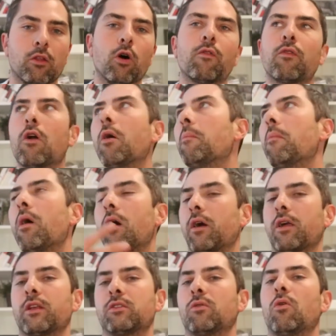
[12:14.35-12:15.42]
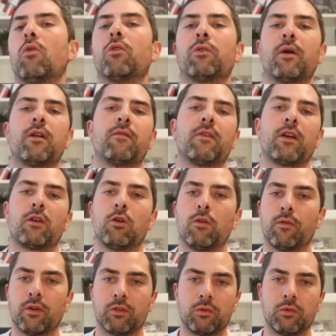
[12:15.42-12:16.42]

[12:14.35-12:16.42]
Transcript: The overall market as a whole in Greater Vancouver,